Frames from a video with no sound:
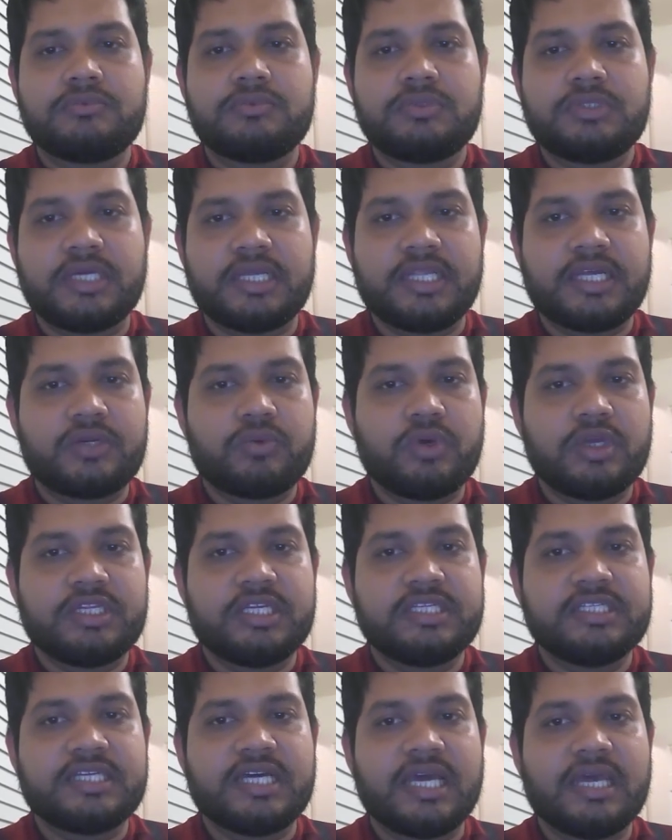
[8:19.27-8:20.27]
teller
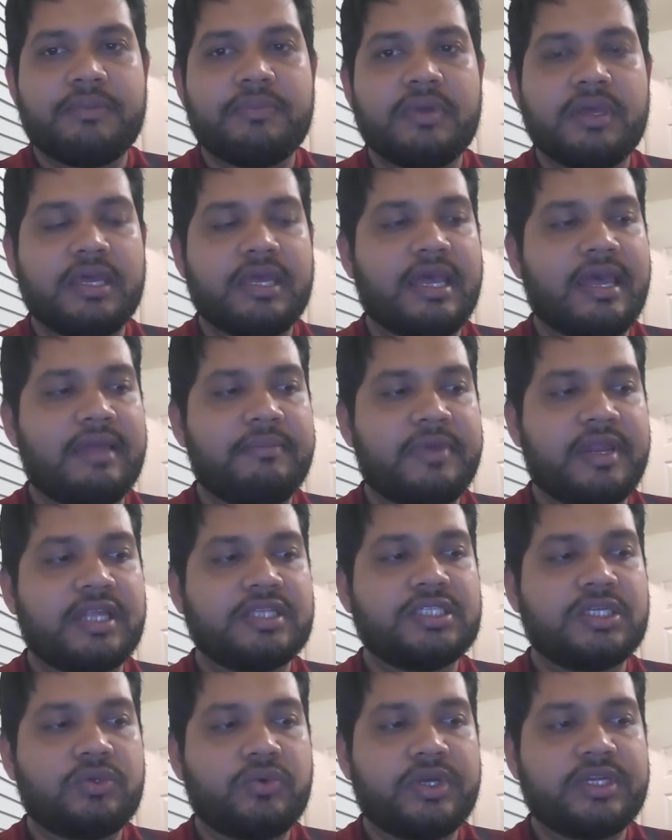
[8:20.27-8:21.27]
waiting time, and
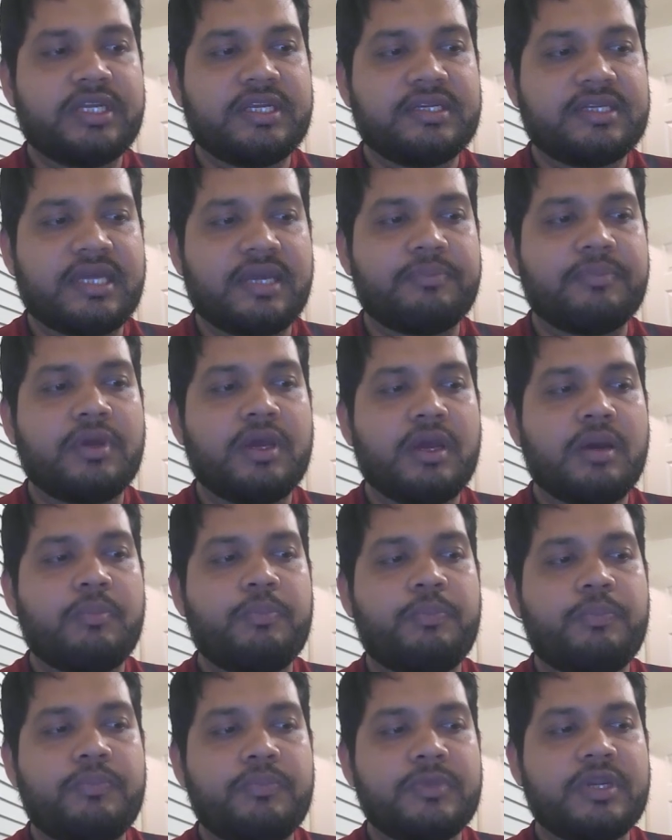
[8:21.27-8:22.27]
manager waiting time.
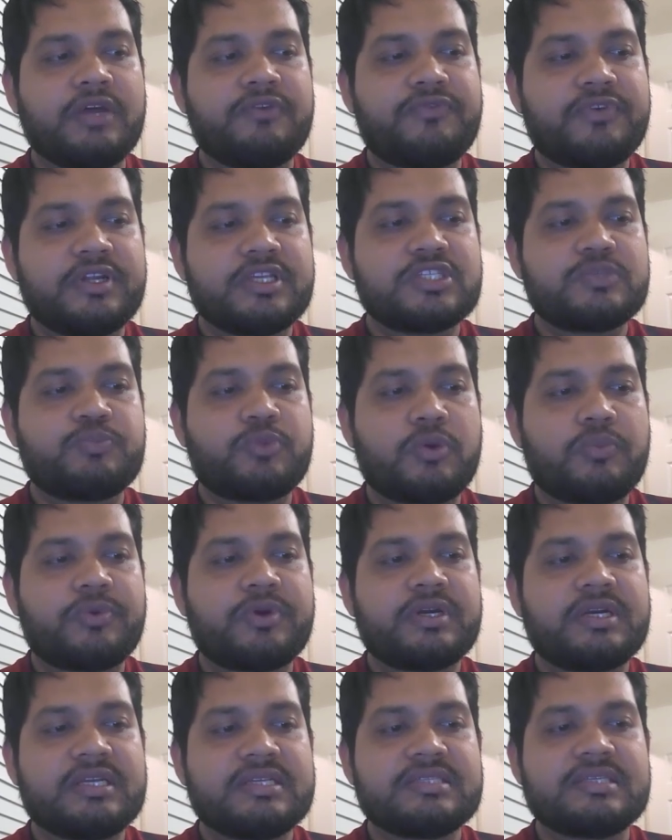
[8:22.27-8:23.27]
Reference
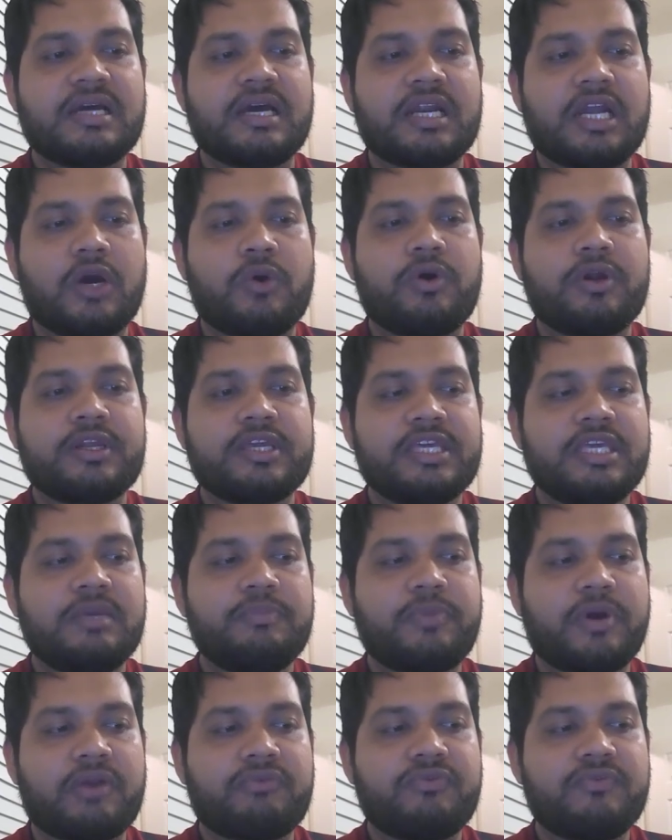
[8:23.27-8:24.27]
properties are our key
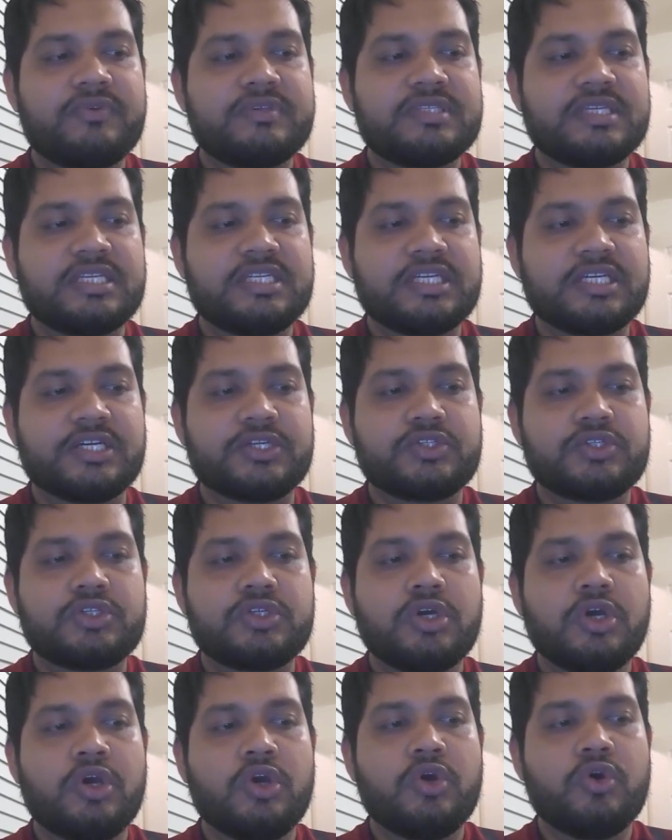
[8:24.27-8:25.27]
performance indicator.
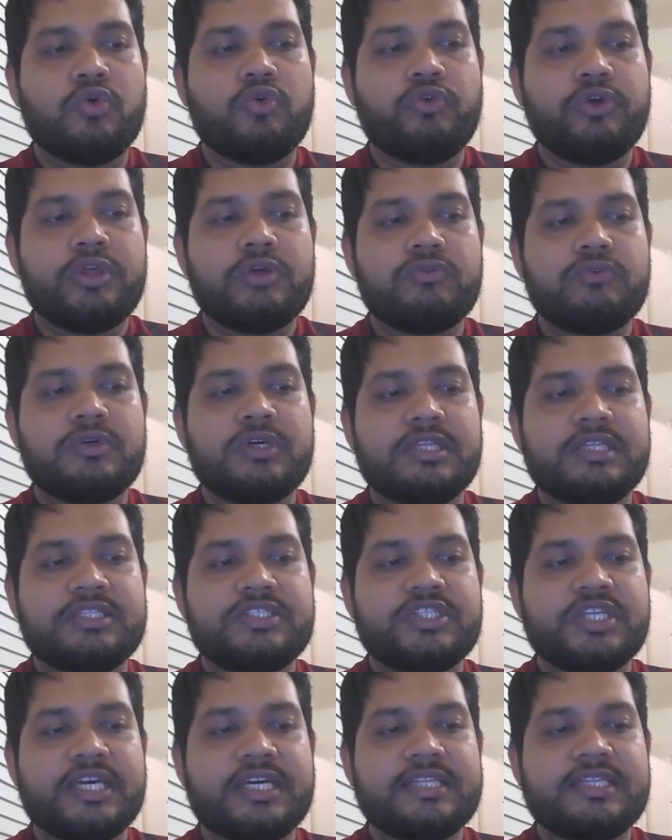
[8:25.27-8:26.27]
We will
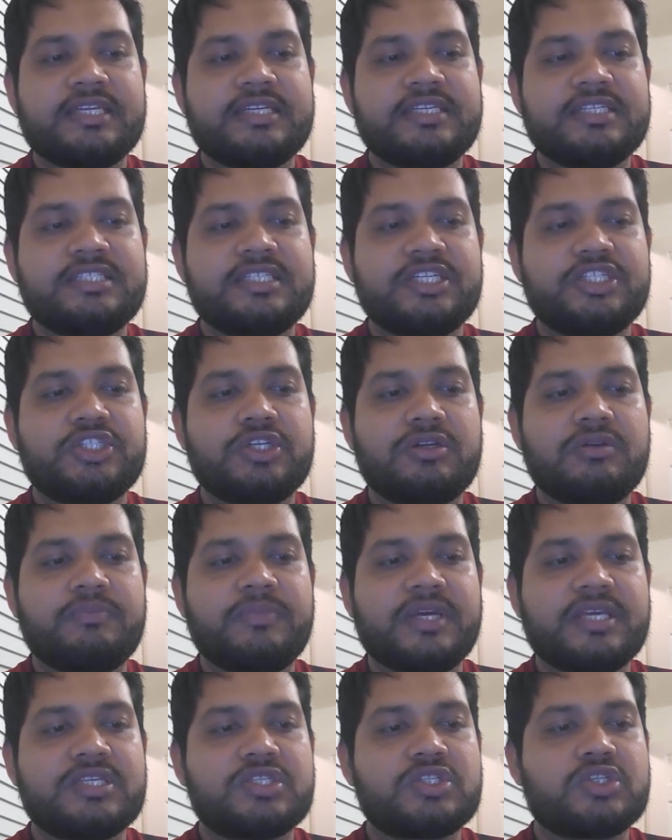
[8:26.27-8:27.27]
take the decision
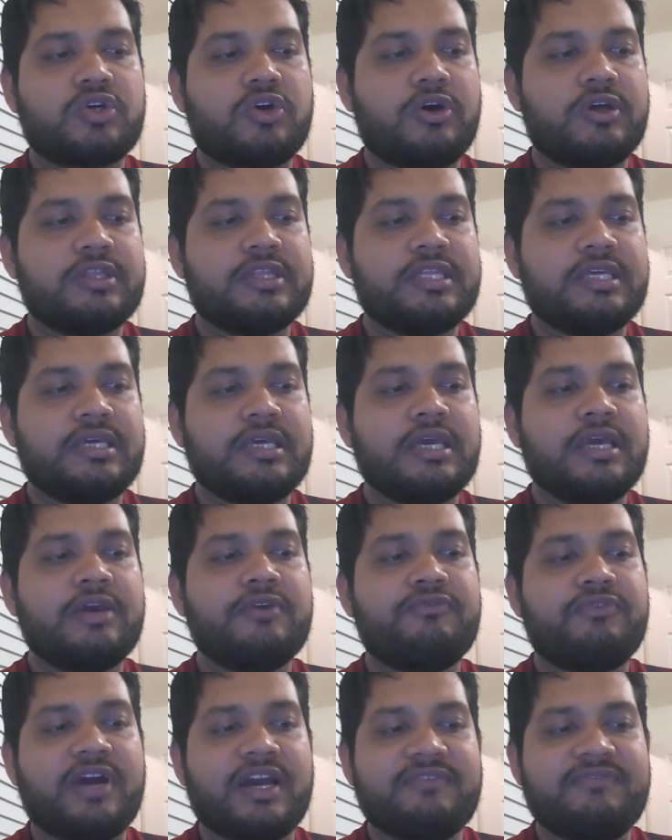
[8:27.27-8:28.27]
based on the
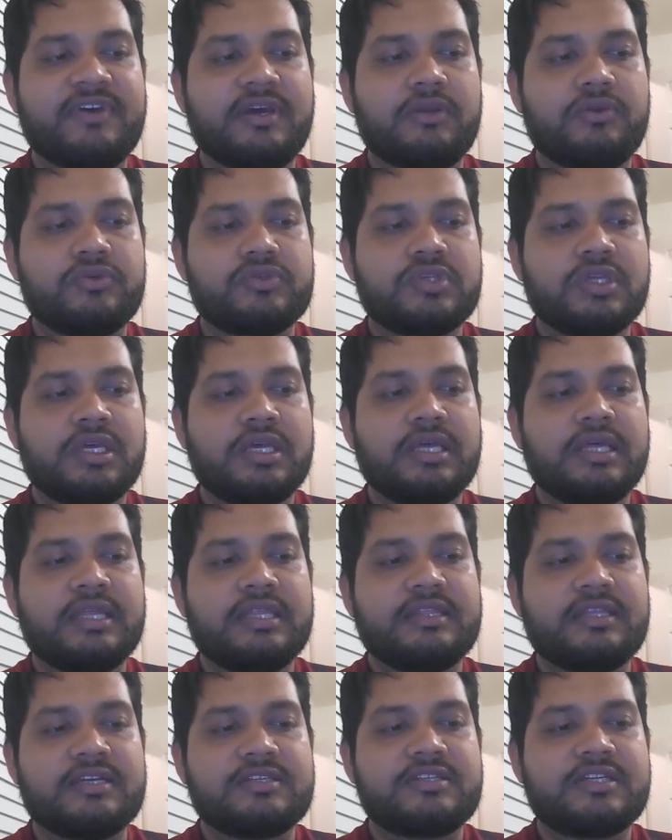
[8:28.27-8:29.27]
5 values.
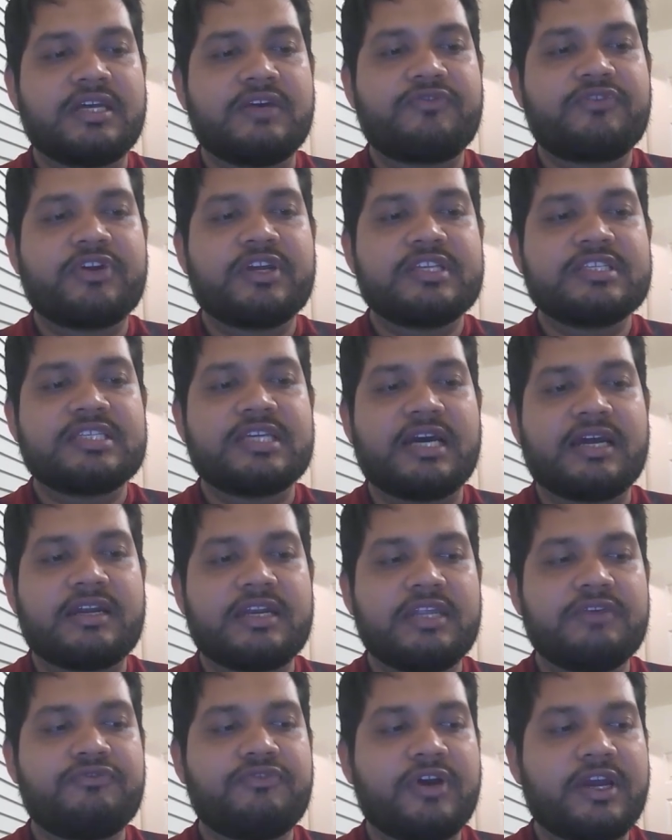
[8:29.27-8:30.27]
Thus, reference are
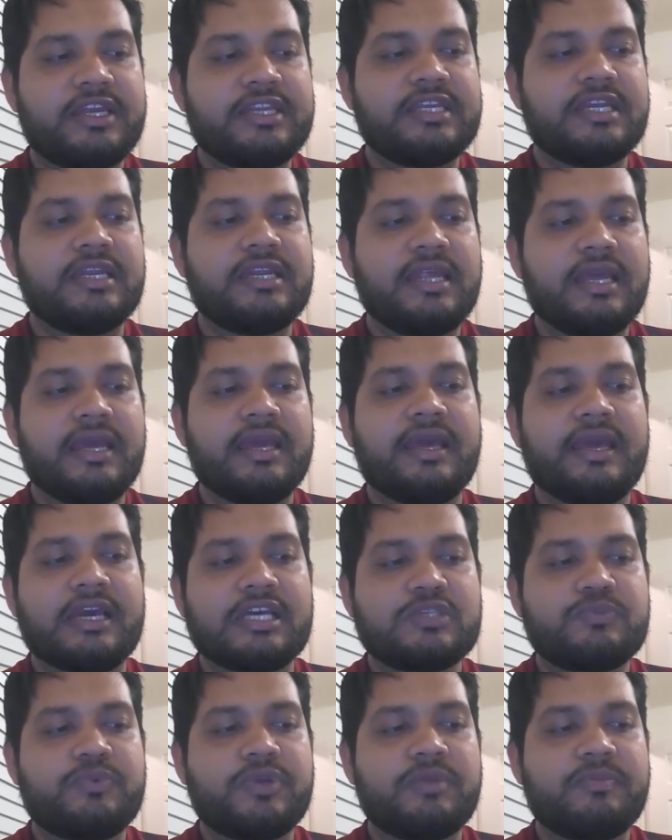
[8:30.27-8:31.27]
defined in
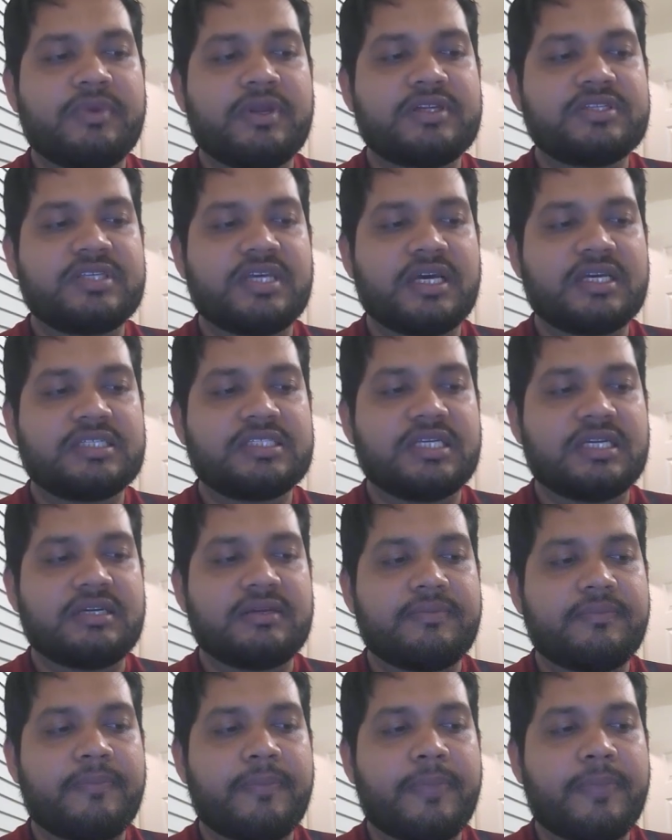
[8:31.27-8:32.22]
experiment section.